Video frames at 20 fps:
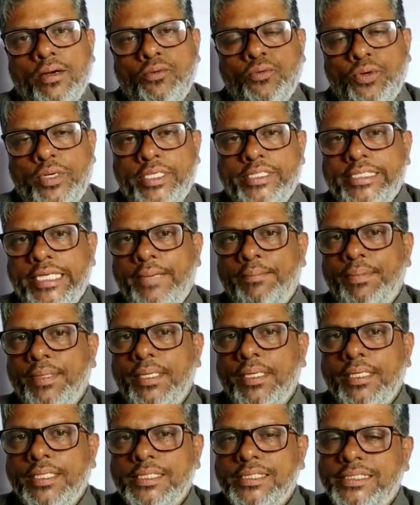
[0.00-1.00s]
For
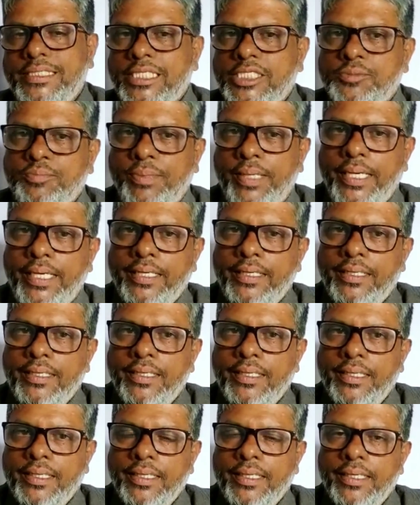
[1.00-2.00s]
example, chest pain,
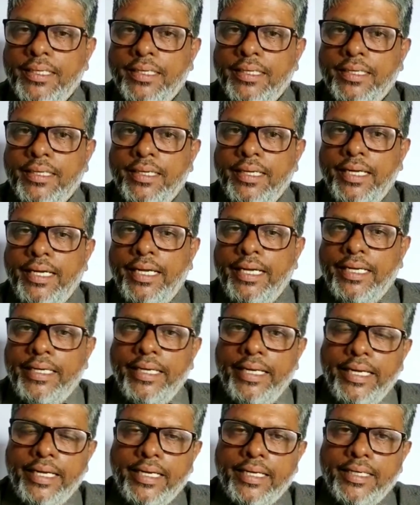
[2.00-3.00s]

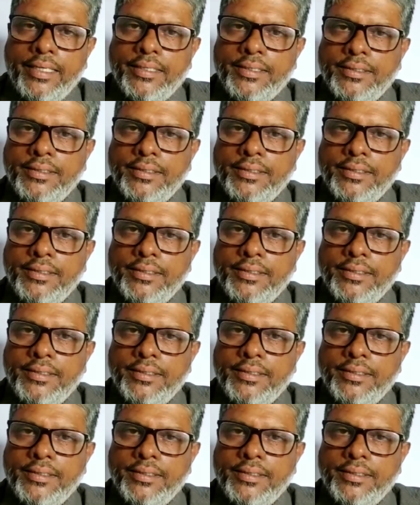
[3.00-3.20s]
headache,